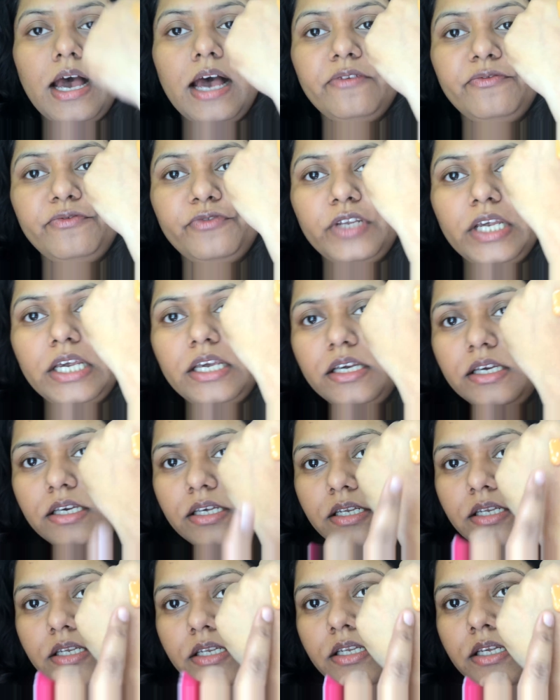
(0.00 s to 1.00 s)
I've
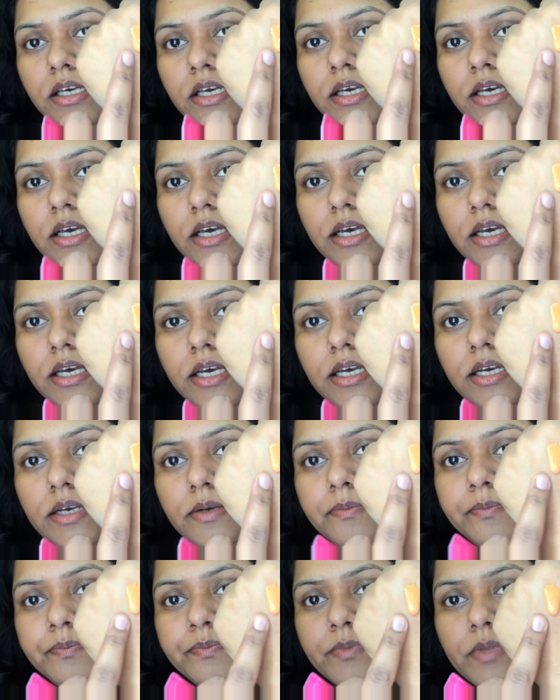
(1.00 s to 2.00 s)
taken
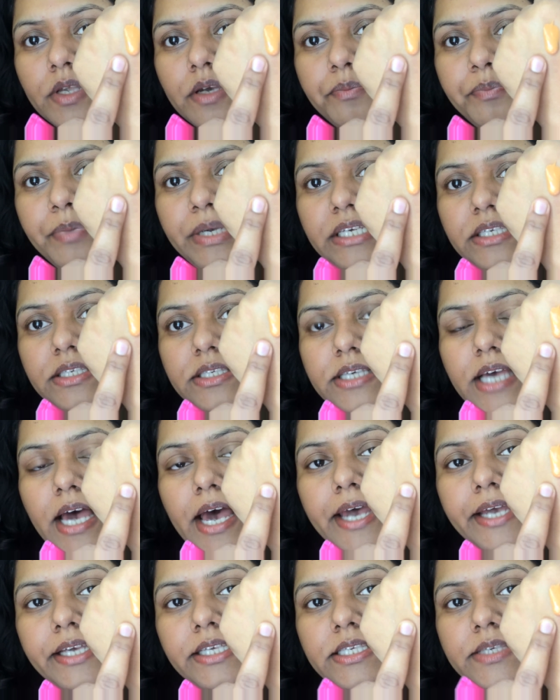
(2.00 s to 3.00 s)
a pea
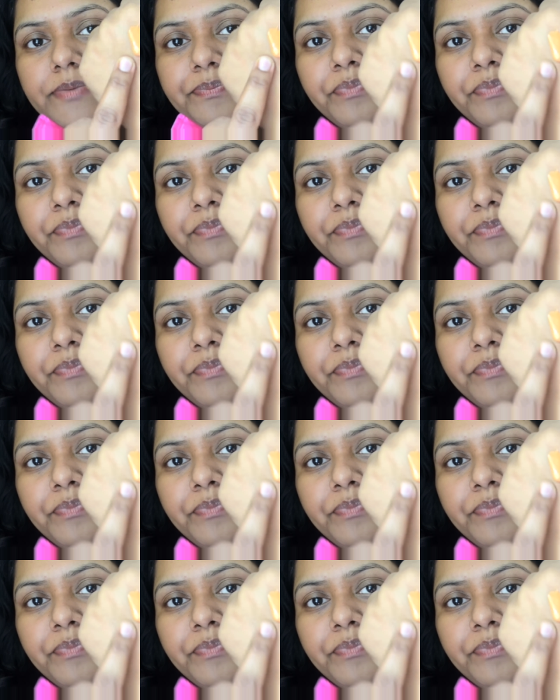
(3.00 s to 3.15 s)
size